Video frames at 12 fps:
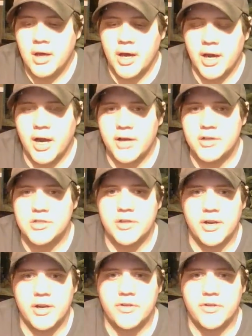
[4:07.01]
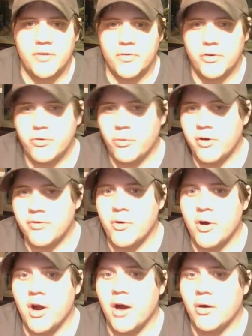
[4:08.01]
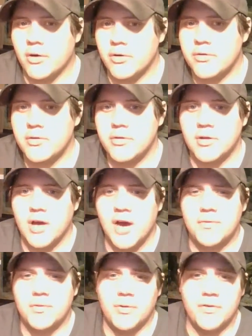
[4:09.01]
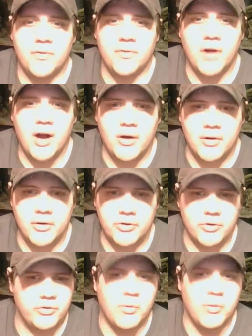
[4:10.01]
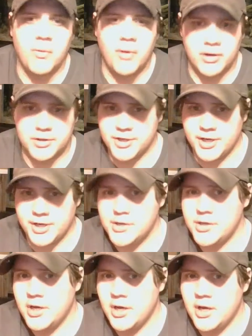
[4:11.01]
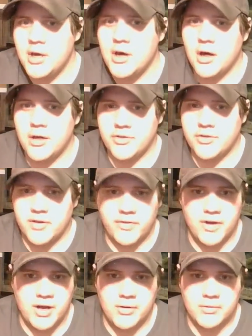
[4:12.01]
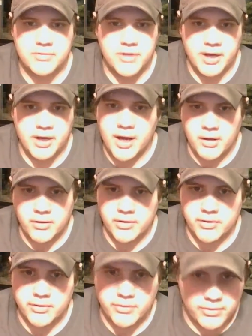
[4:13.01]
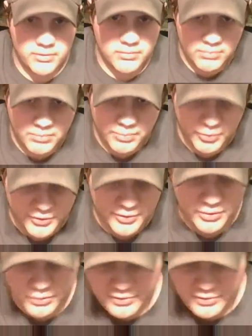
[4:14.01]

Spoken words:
And I usually let it sit for 24 hours. After 24 hours, I'll do my water change. I'll siphon out 10 gallons, put the new